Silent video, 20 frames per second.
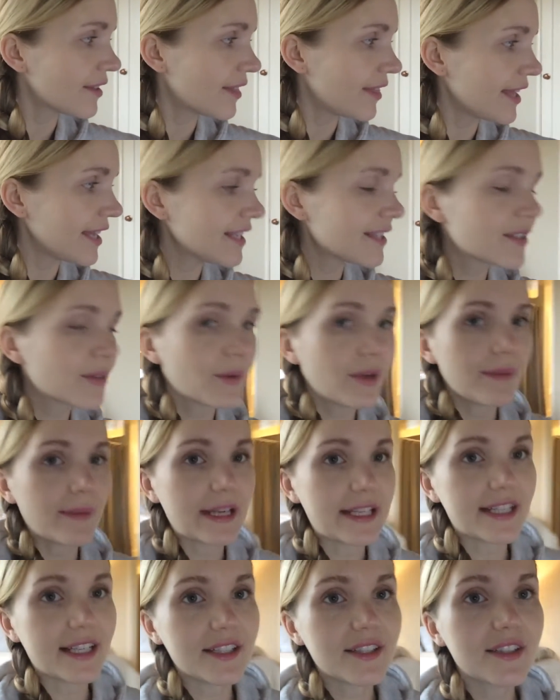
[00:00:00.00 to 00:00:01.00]
thanks to one of
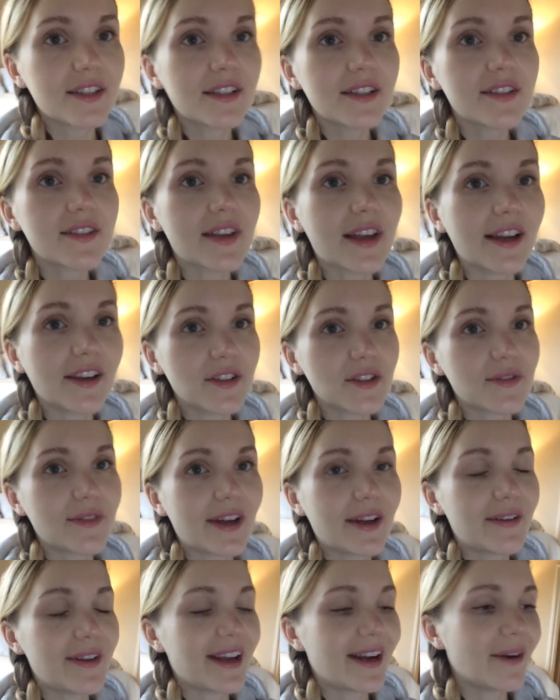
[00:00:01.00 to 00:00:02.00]
my testers, I also
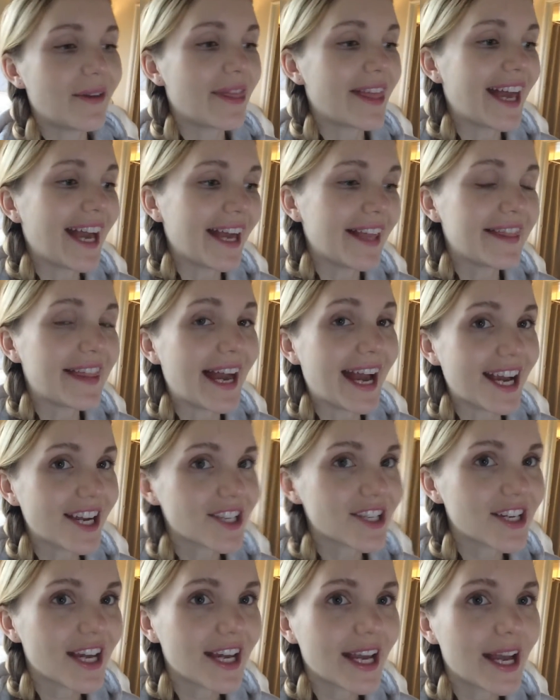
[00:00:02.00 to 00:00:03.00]
found out that the
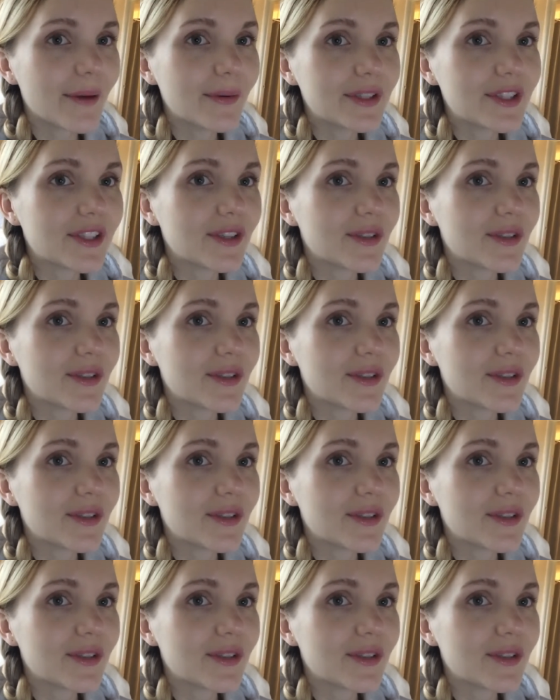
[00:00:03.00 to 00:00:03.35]
hashtag I was